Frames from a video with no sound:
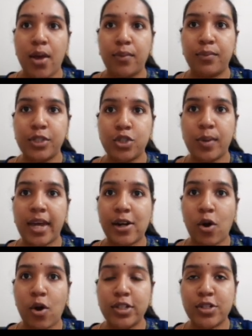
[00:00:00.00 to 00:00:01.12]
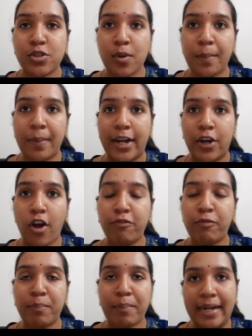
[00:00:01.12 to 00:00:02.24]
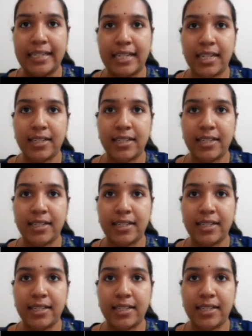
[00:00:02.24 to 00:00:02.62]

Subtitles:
which were also made of metal,